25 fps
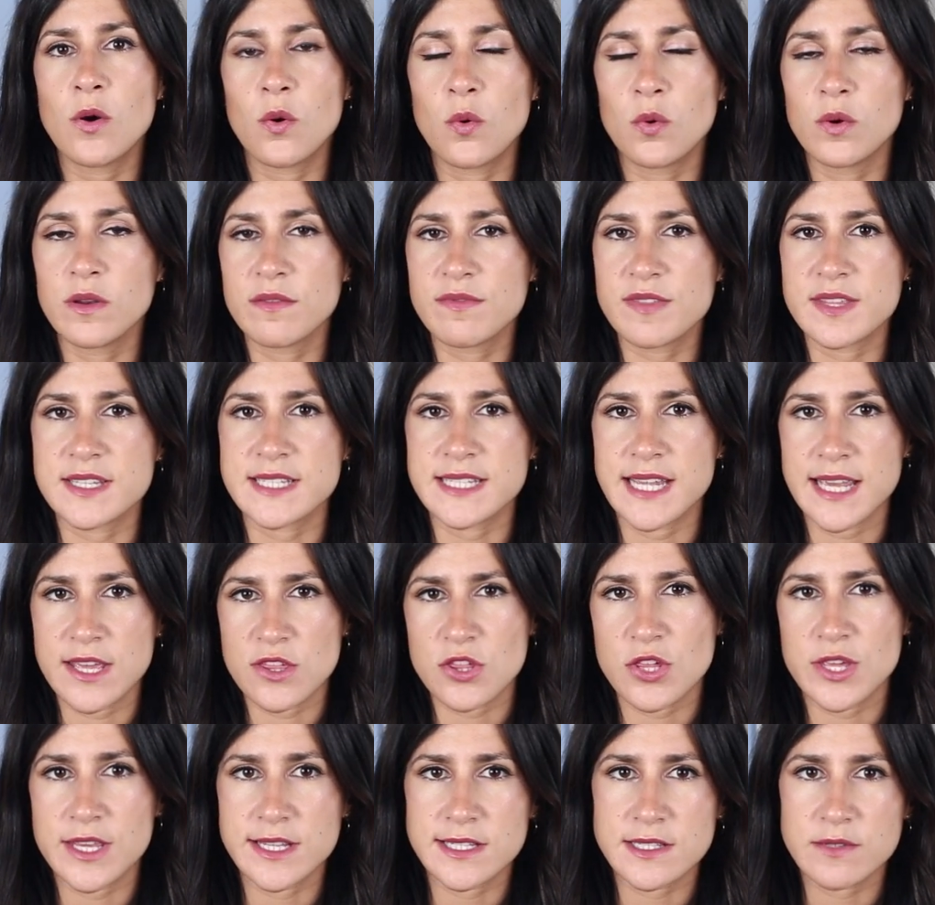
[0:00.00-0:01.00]
all of the
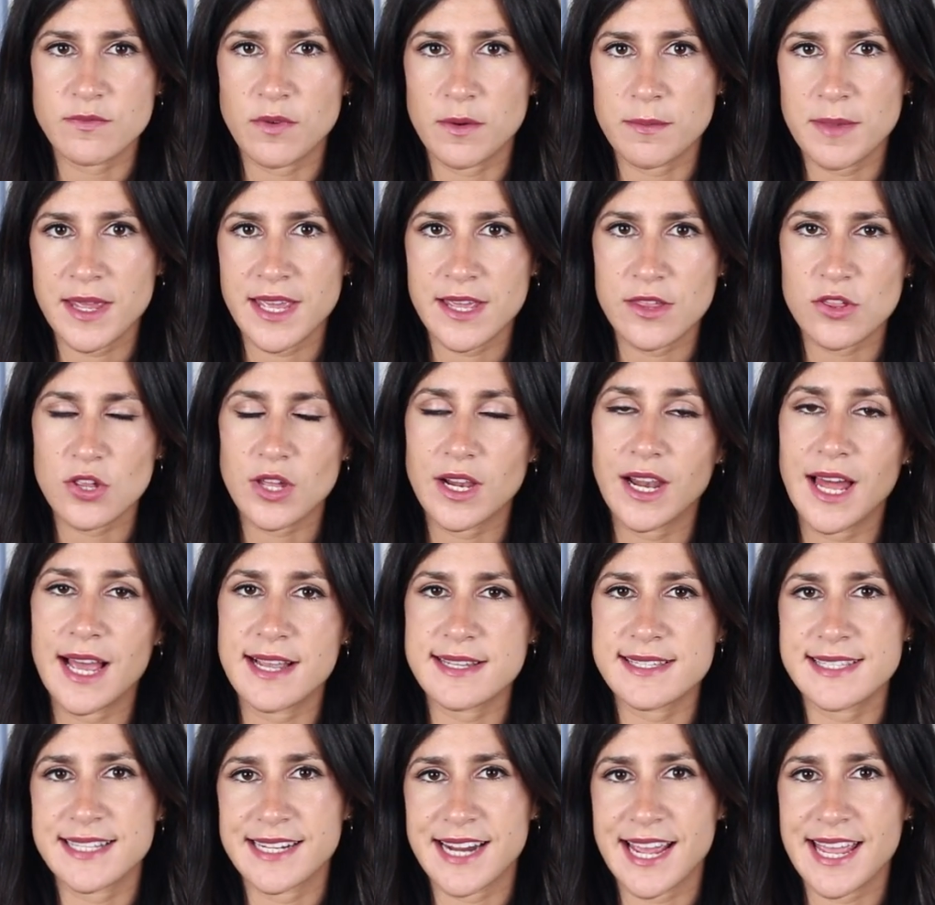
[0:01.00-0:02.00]
teachings from each
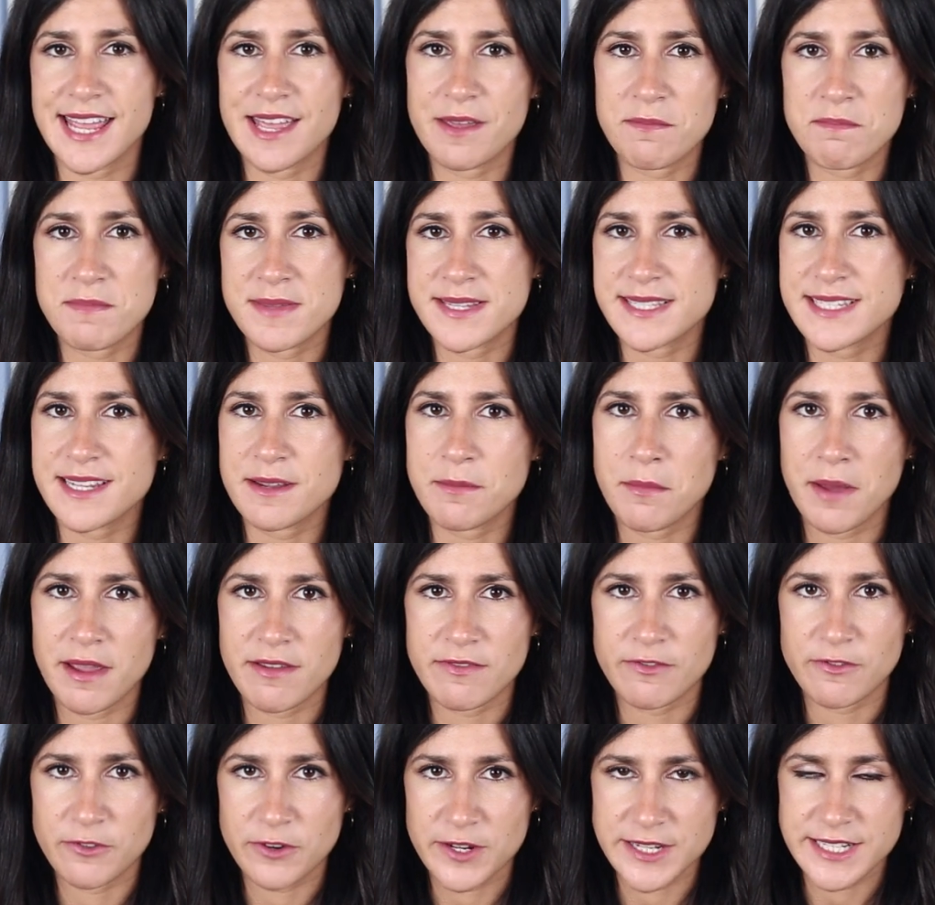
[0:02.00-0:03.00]
class that I had missed in my
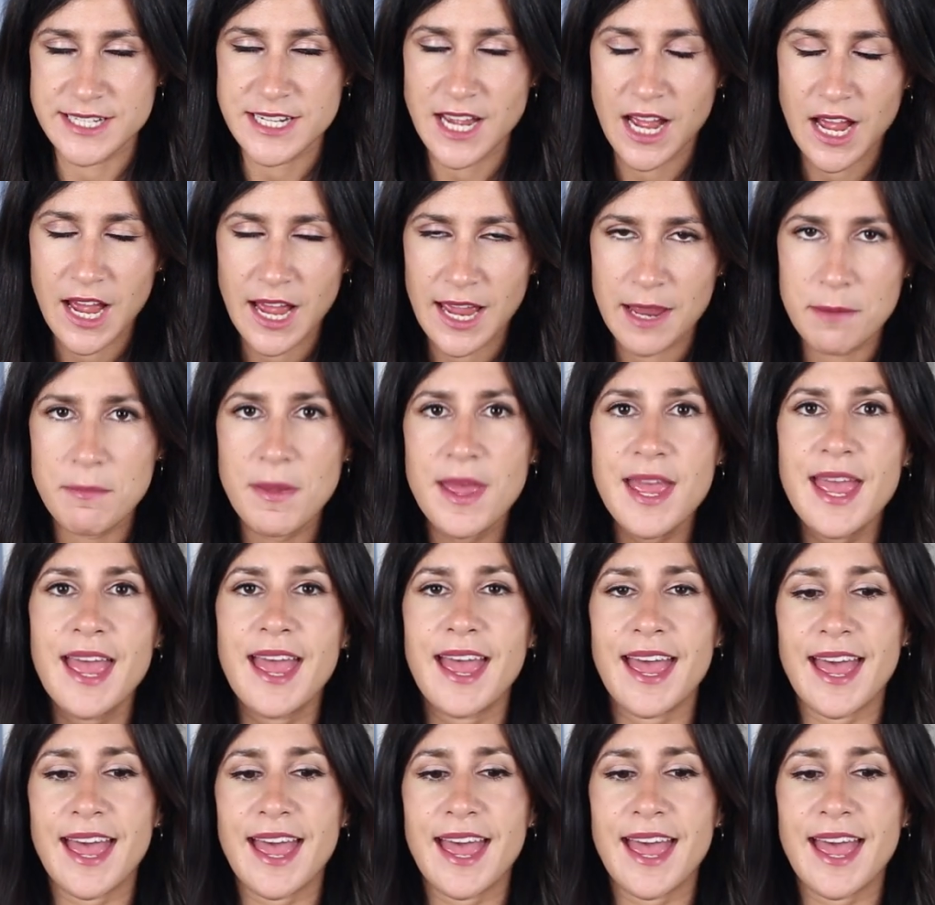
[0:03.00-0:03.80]
free time,